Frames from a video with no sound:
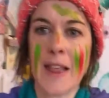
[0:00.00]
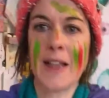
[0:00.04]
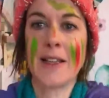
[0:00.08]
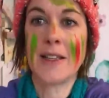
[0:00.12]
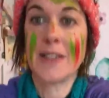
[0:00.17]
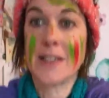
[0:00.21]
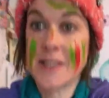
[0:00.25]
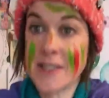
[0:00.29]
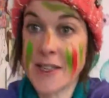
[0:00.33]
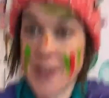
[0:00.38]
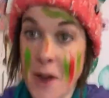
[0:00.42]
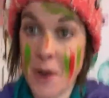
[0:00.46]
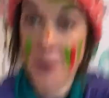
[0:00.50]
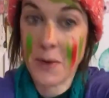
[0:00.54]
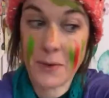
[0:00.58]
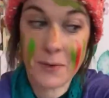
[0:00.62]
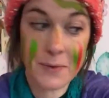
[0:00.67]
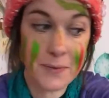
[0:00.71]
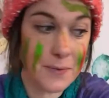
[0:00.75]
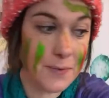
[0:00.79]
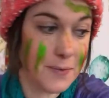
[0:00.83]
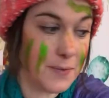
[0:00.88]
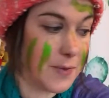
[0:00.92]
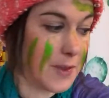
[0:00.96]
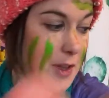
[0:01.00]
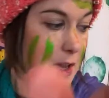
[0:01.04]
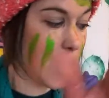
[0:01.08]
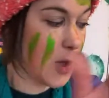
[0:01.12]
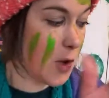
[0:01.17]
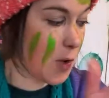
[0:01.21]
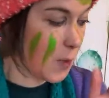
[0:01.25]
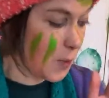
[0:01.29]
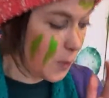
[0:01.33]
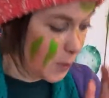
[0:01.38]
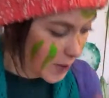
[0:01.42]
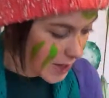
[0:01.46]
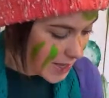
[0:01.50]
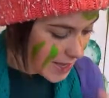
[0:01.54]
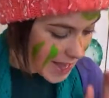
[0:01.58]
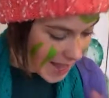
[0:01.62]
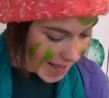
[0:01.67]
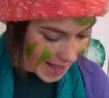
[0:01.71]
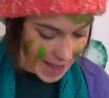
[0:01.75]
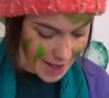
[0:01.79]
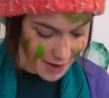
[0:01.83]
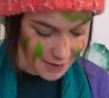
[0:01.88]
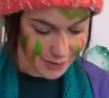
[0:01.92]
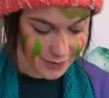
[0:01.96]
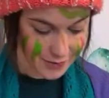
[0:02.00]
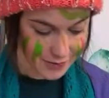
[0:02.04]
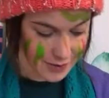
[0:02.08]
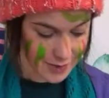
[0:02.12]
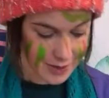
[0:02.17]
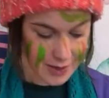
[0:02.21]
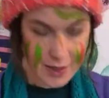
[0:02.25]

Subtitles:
So, we have